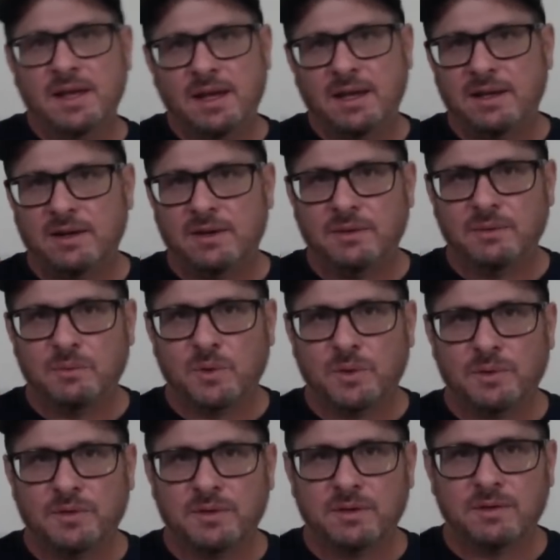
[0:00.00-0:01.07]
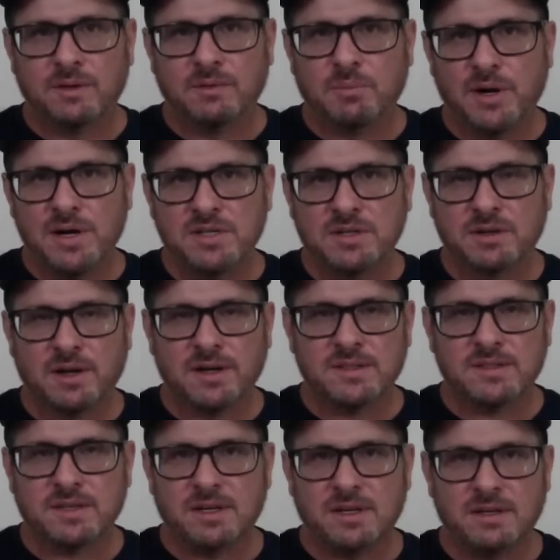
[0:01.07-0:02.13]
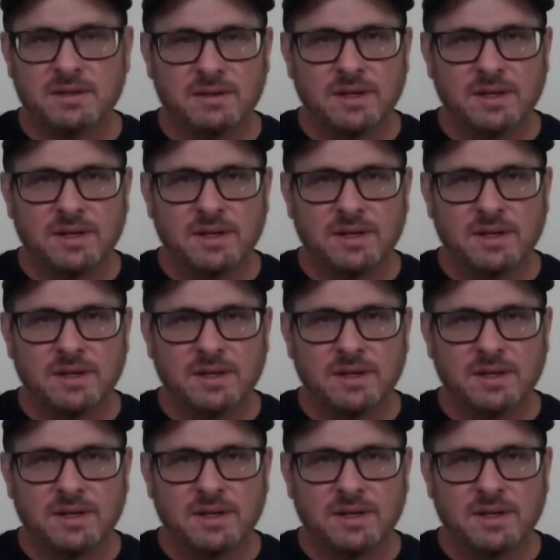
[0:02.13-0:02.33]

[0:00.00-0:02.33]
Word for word: you know, well, the, the pressure got set.